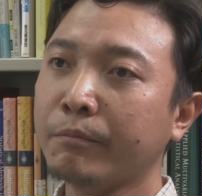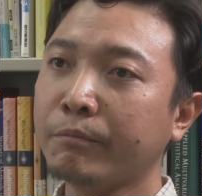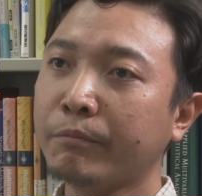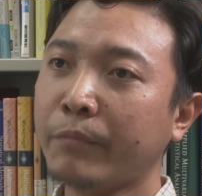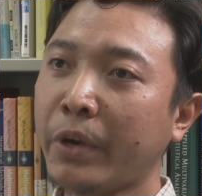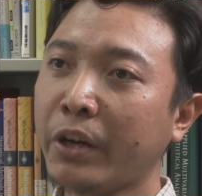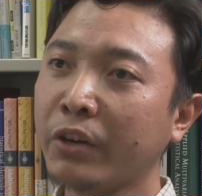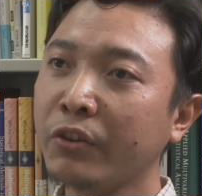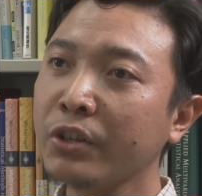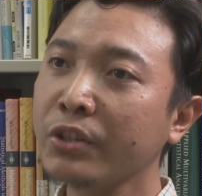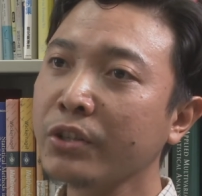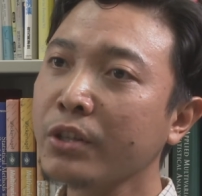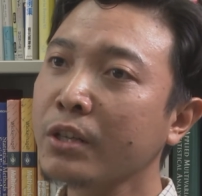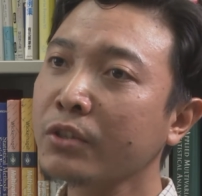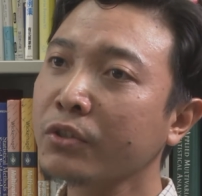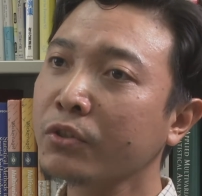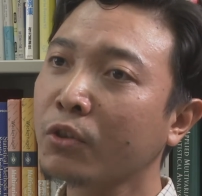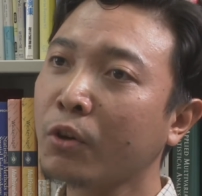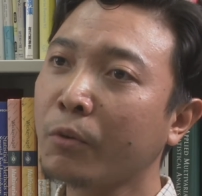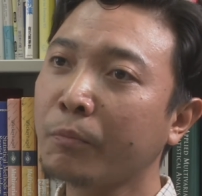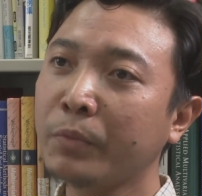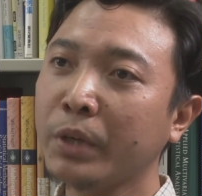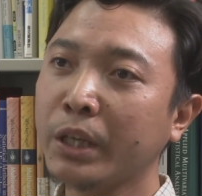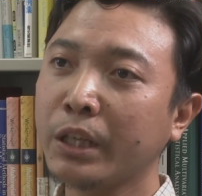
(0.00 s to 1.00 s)
My research
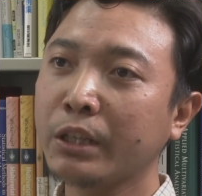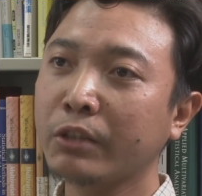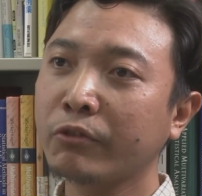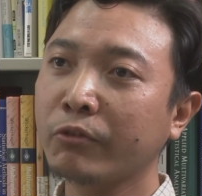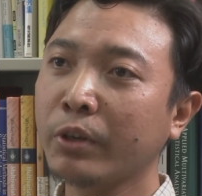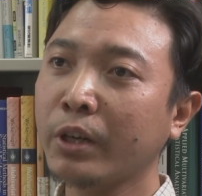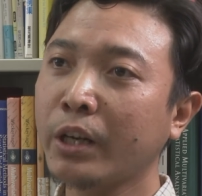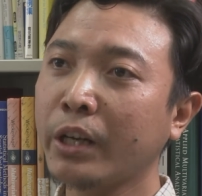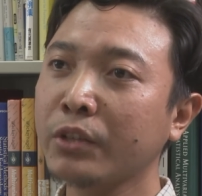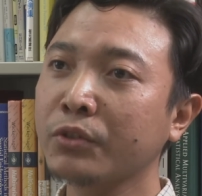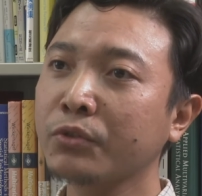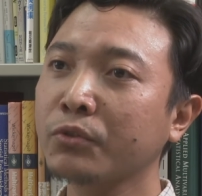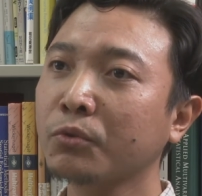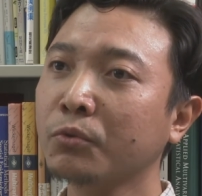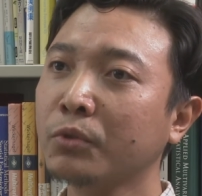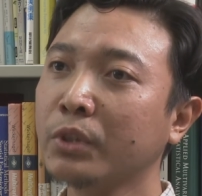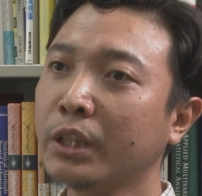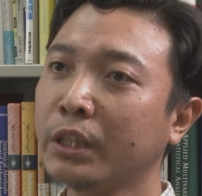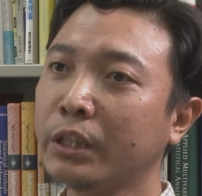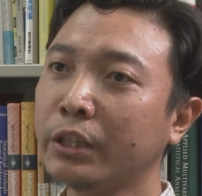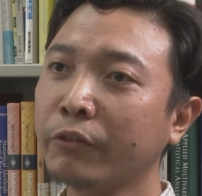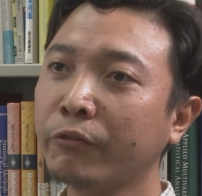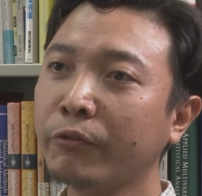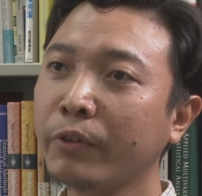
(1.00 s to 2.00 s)
topic relates to
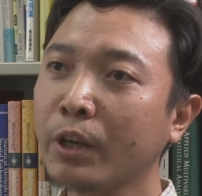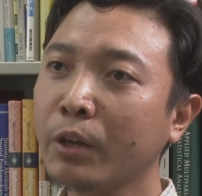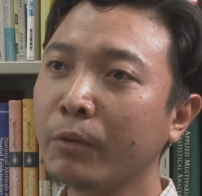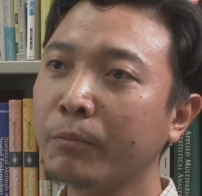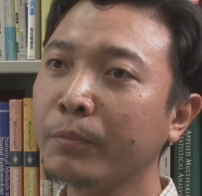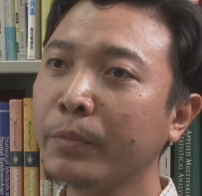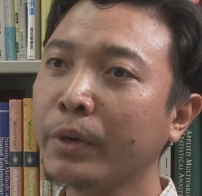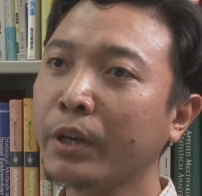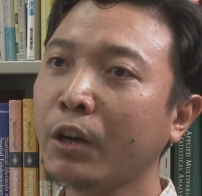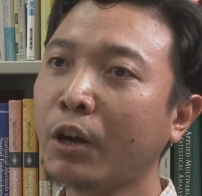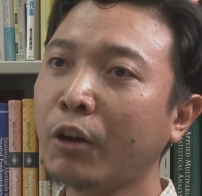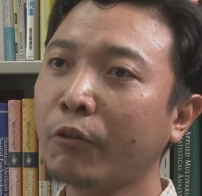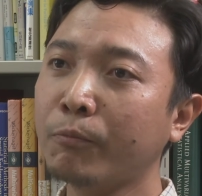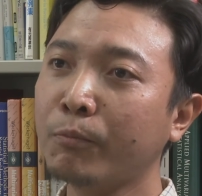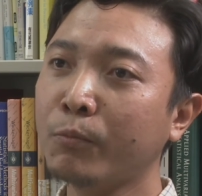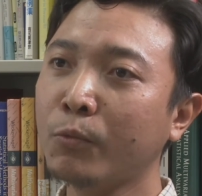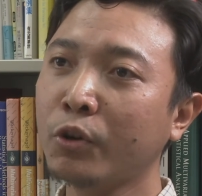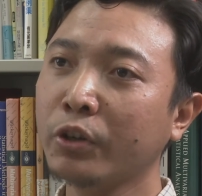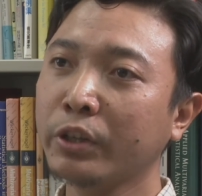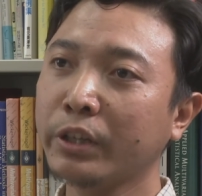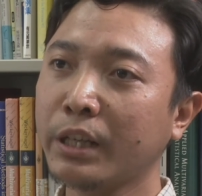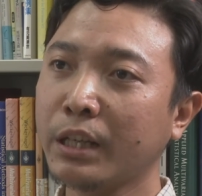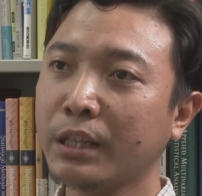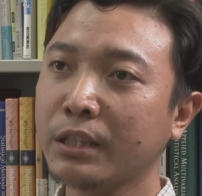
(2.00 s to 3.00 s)
the development of
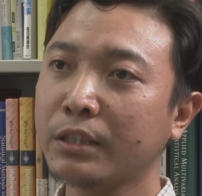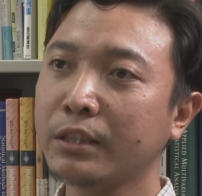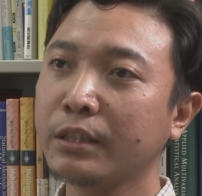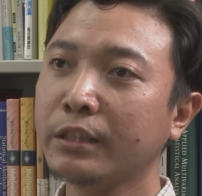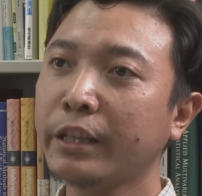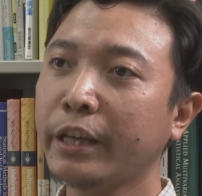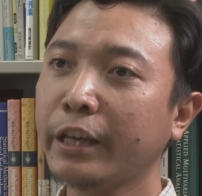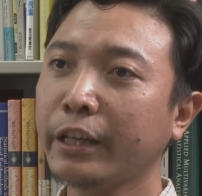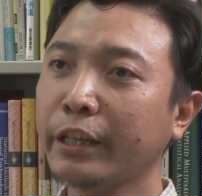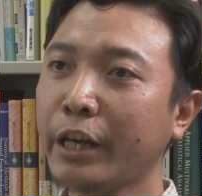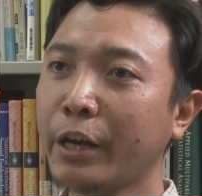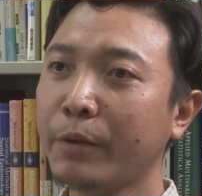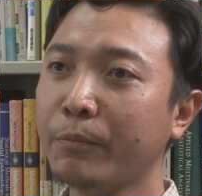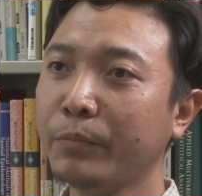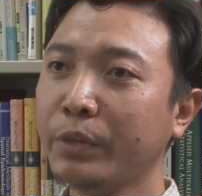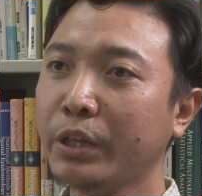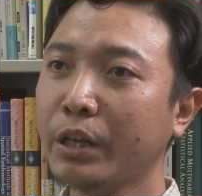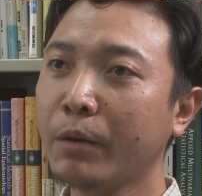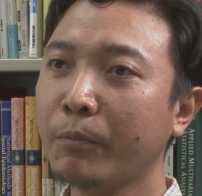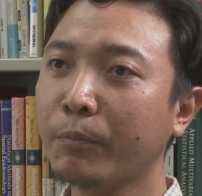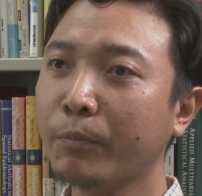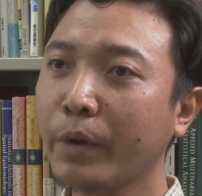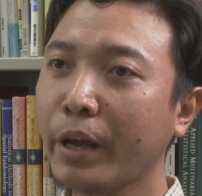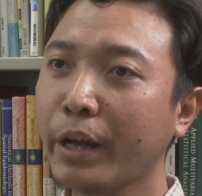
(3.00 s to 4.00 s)
models that can be
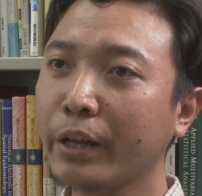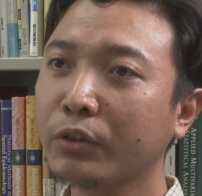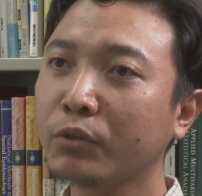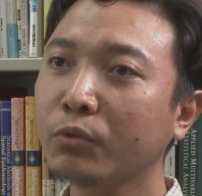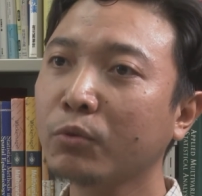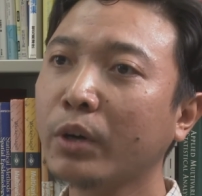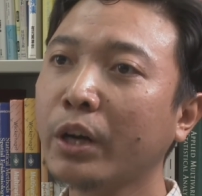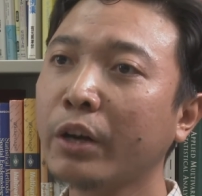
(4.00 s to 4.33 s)
applied to